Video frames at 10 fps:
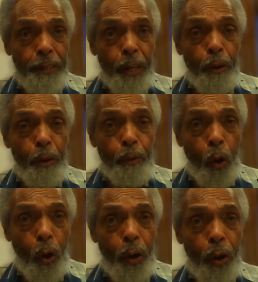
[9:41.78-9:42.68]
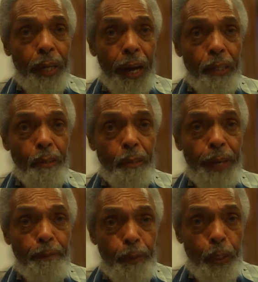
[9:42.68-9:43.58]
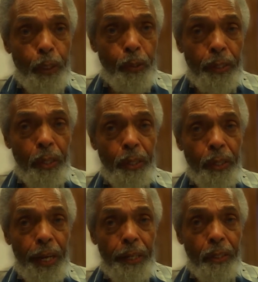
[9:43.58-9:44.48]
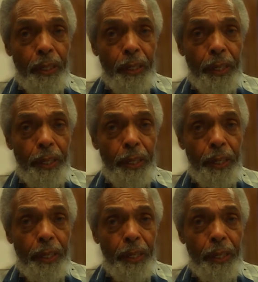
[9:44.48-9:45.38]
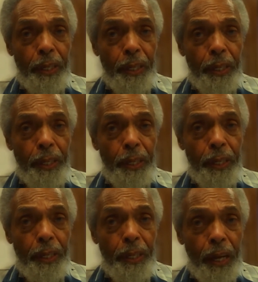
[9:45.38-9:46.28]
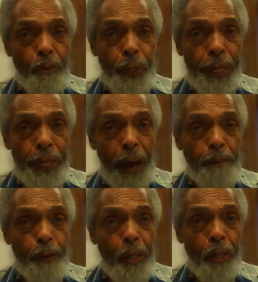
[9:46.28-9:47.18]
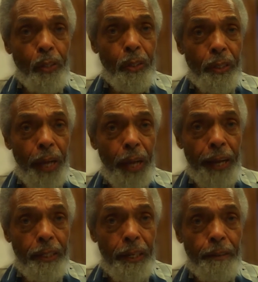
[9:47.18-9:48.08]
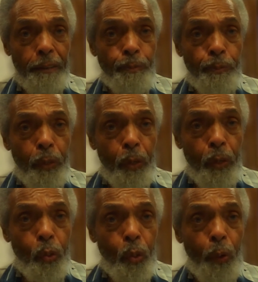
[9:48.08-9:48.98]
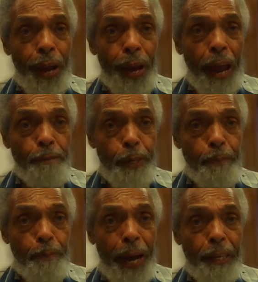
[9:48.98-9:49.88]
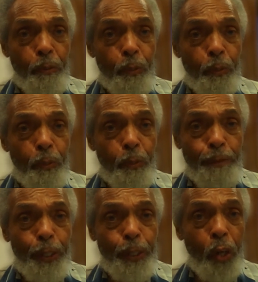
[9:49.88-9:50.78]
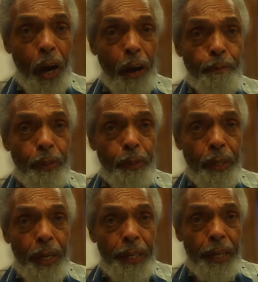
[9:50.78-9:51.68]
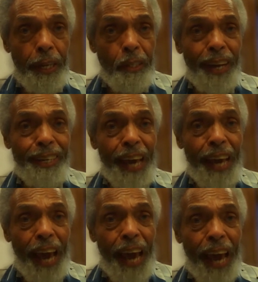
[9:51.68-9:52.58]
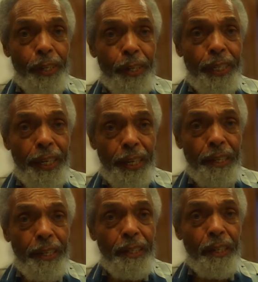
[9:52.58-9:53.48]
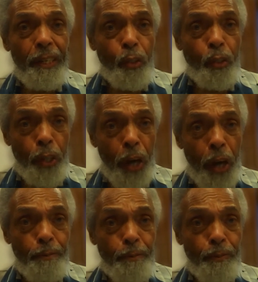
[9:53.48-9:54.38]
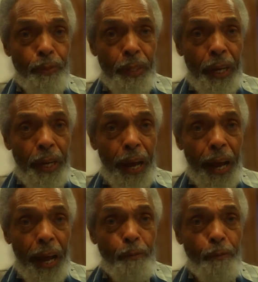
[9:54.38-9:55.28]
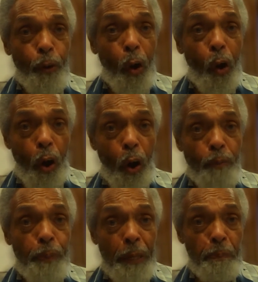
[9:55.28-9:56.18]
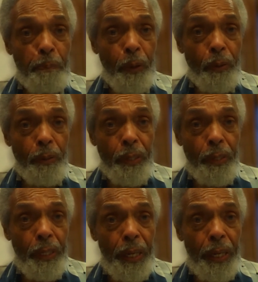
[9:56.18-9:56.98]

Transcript: And all kinds of infrastructure things and needs that we have in this society. So everybody would have a job. There's a guaranteed job for all people.